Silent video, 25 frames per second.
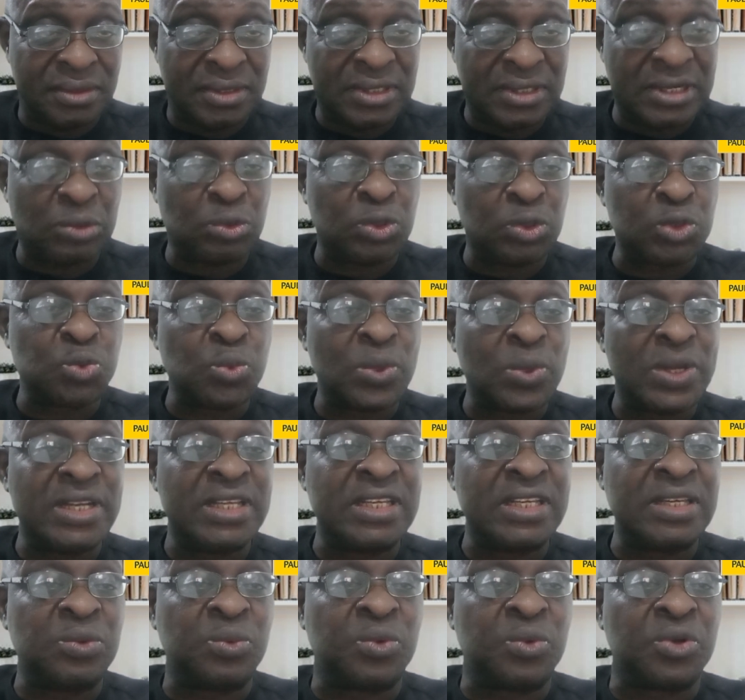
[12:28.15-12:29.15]
That was when
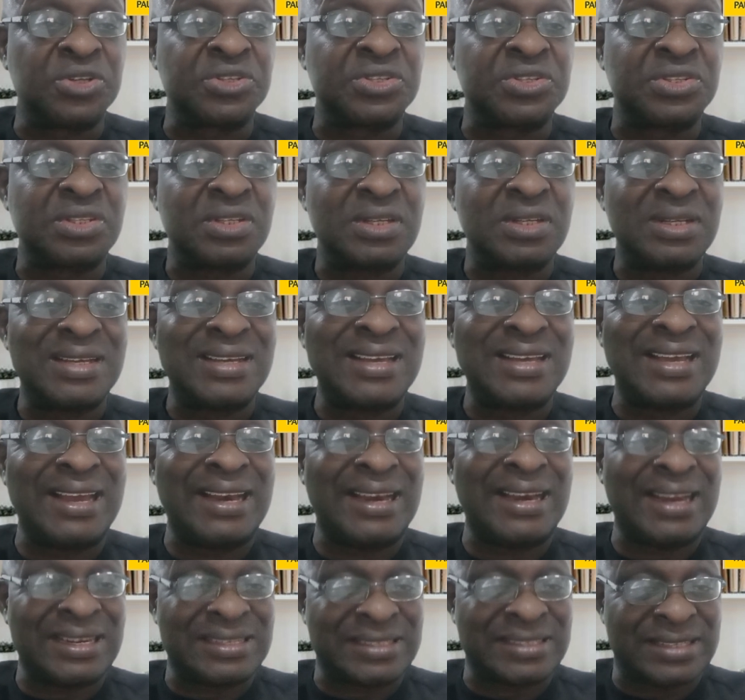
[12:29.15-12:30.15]
he was
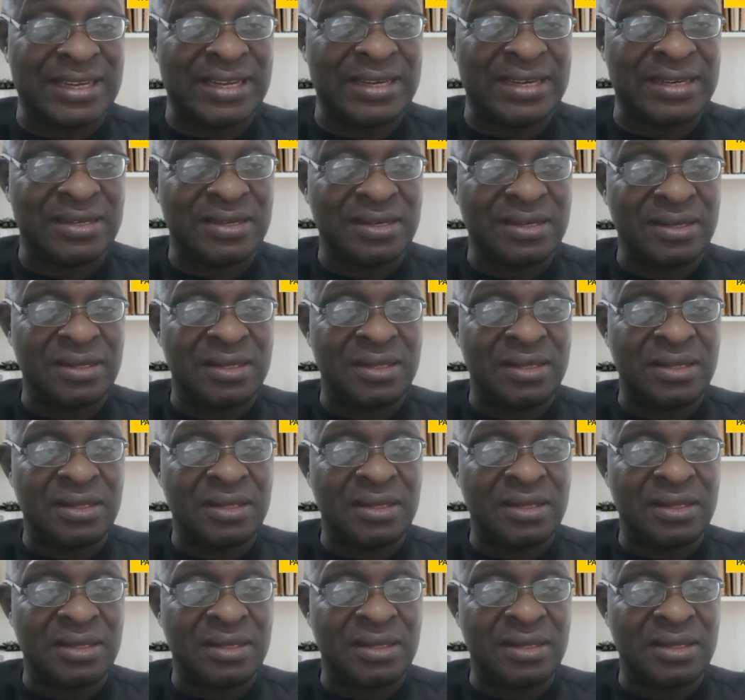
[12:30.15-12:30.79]
elected